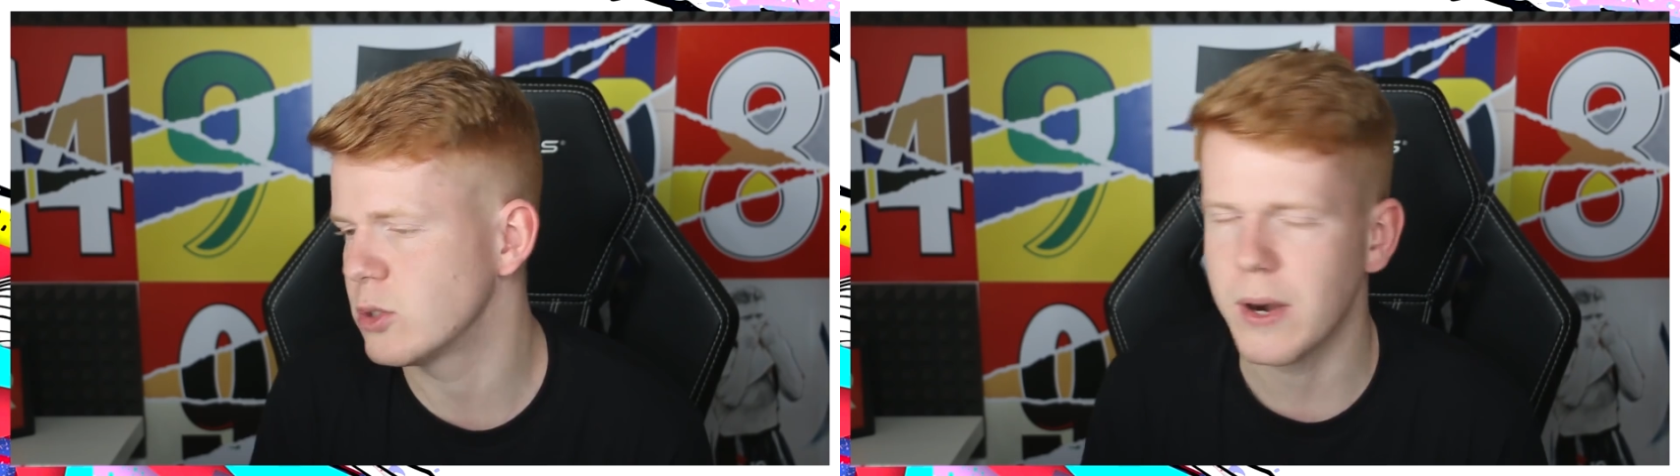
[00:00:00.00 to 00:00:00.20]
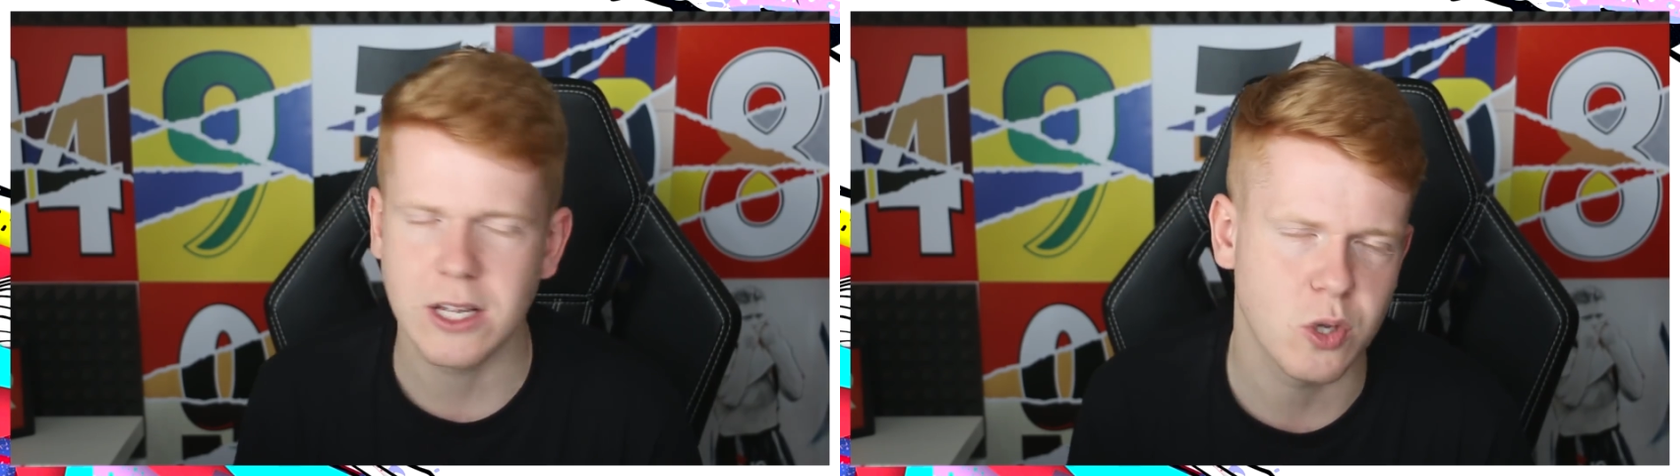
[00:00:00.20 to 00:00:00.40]

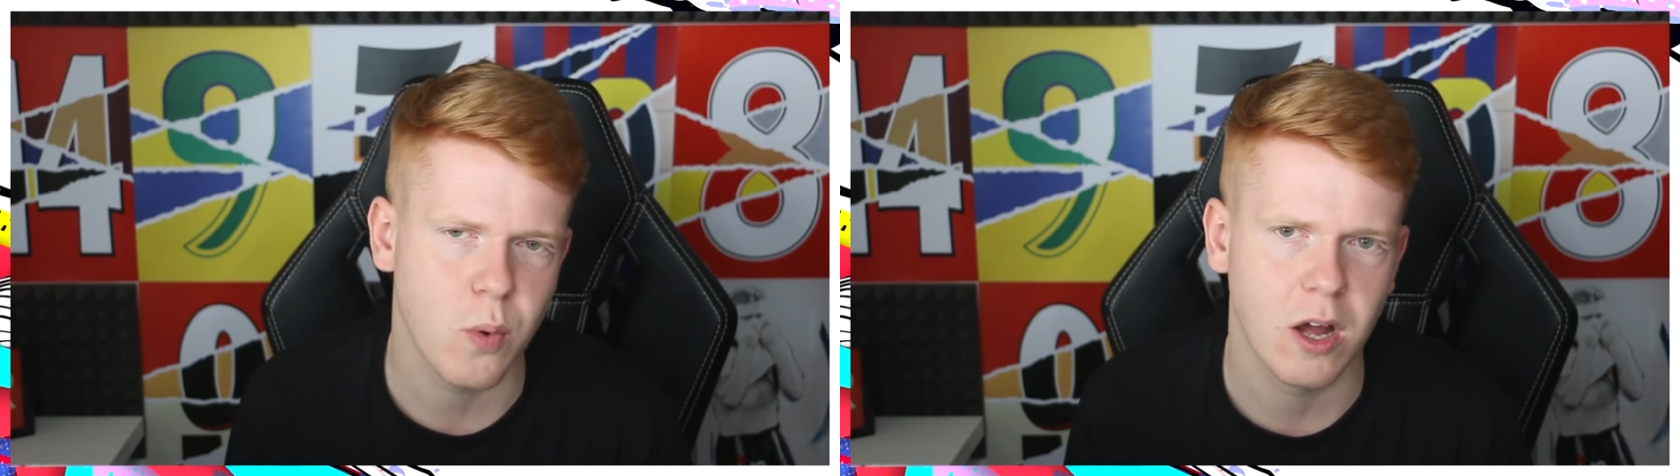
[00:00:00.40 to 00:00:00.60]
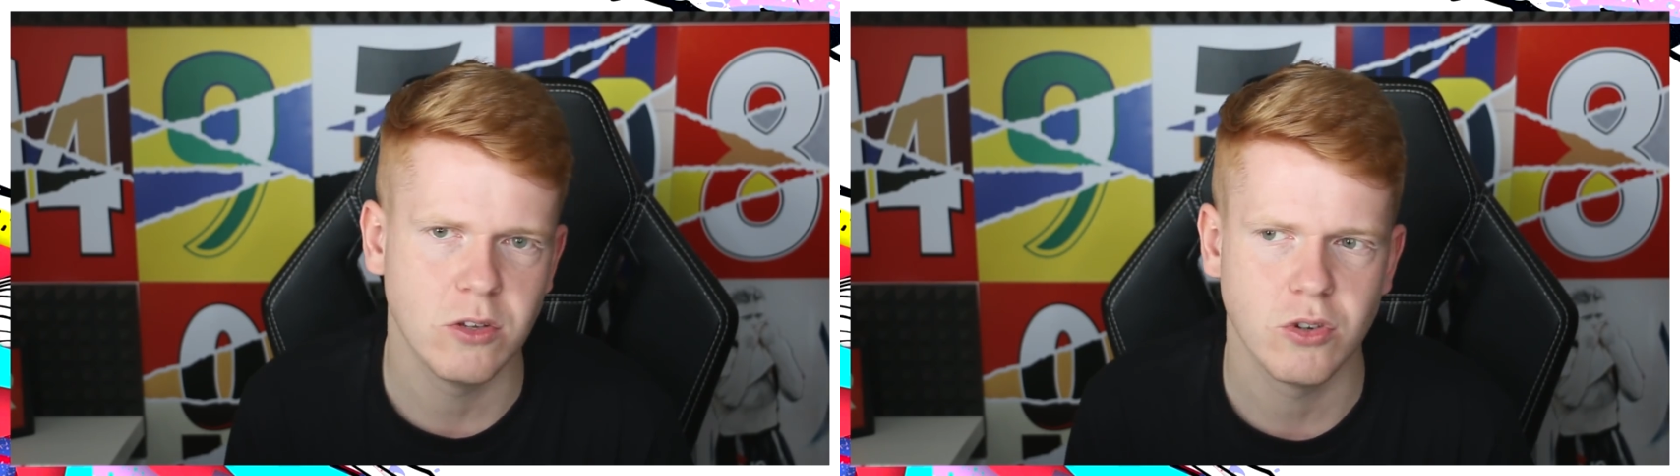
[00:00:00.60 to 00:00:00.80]

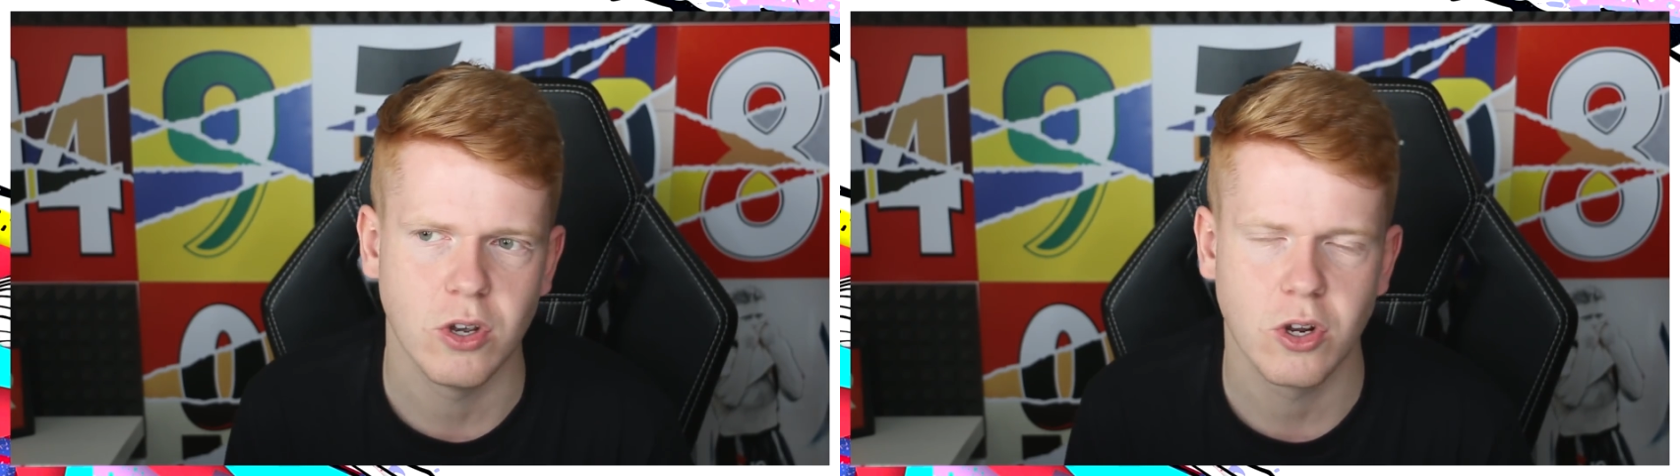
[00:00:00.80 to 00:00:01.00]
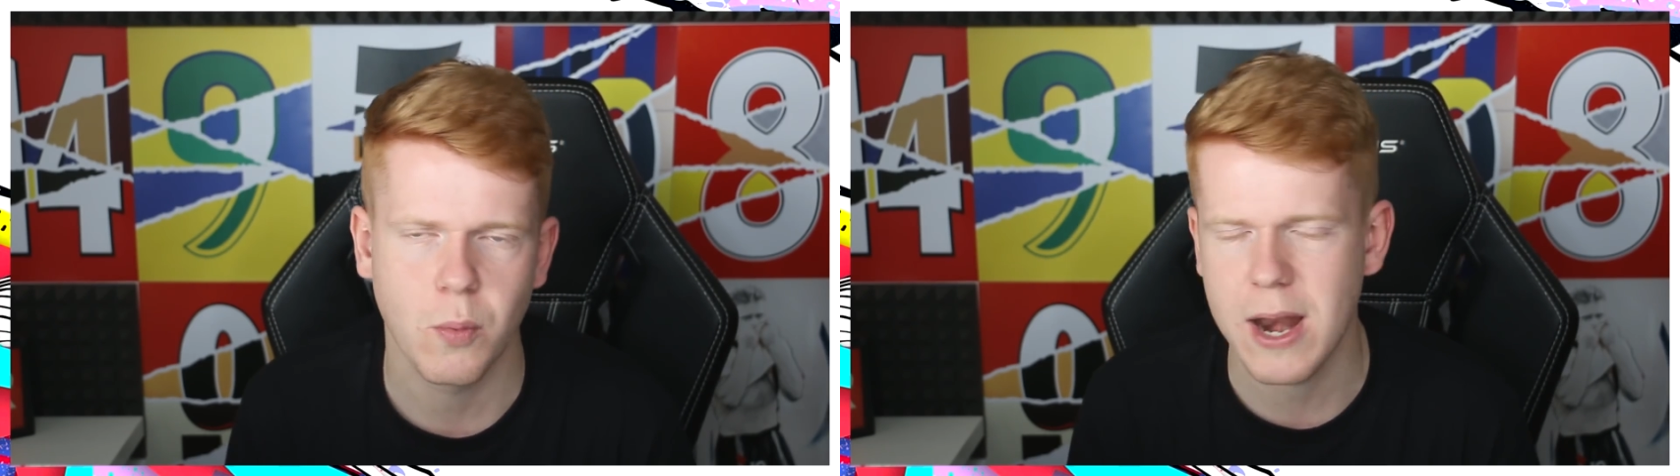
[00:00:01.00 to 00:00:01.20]

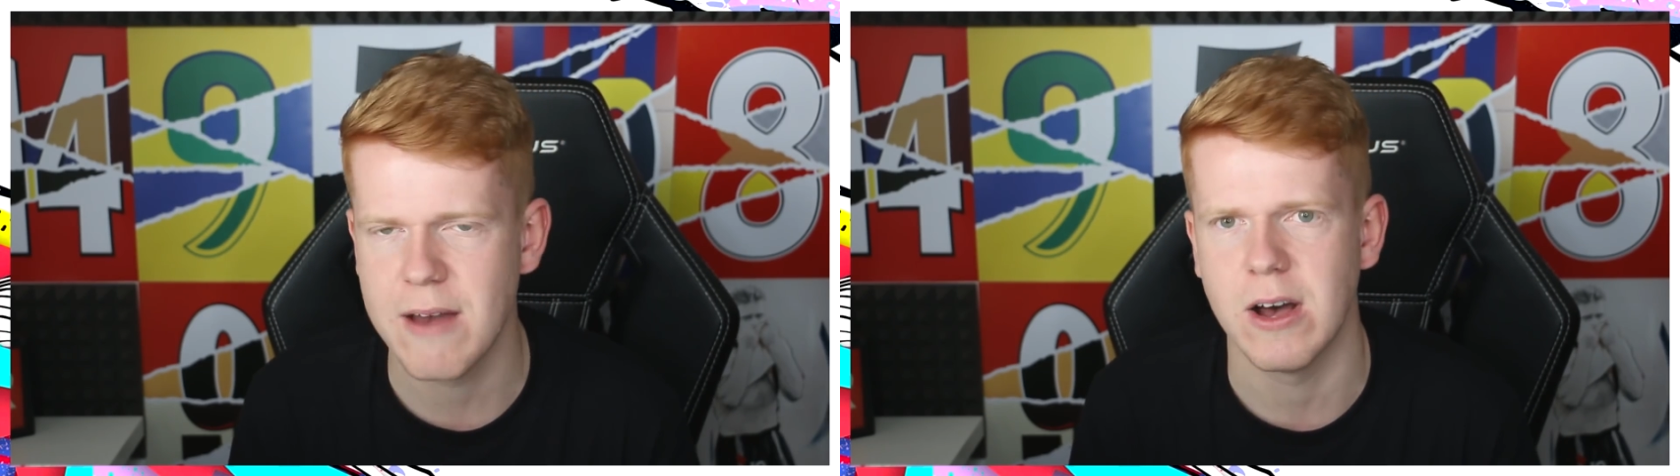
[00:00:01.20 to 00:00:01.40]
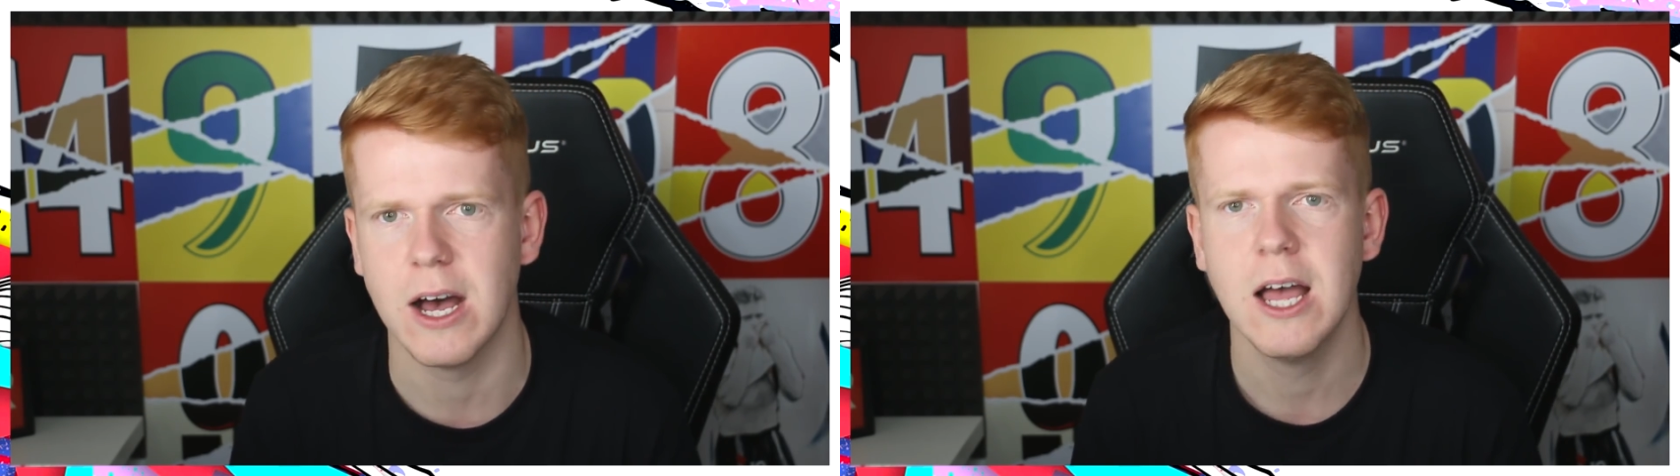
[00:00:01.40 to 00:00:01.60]
2,200 or
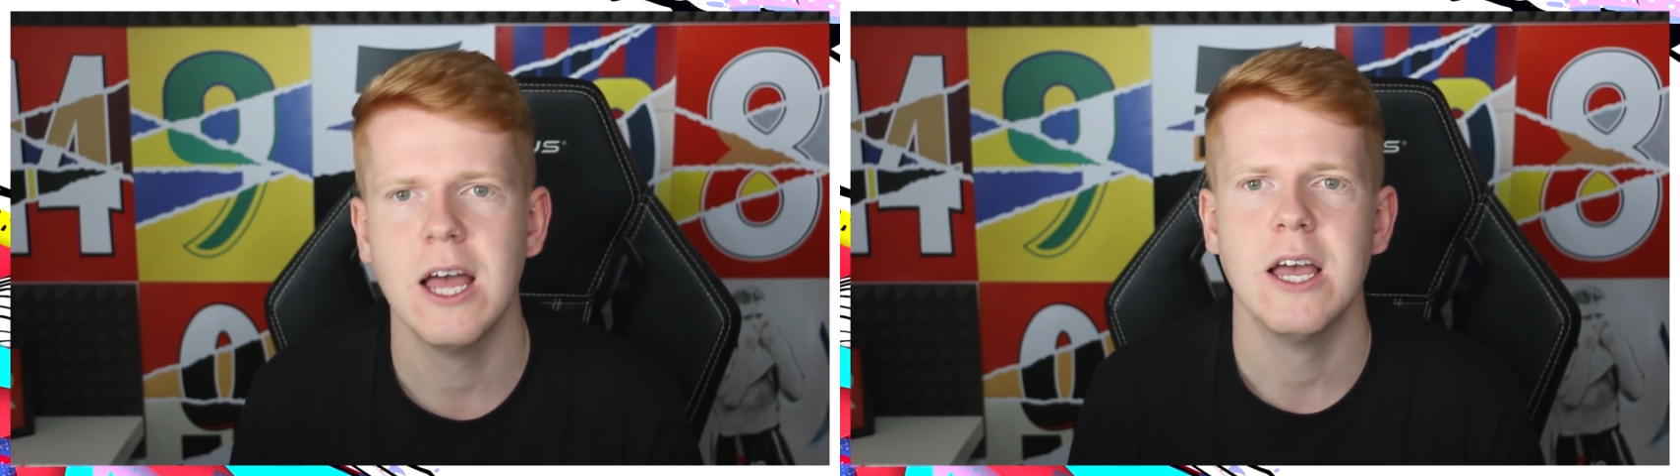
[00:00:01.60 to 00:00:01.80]
whatever,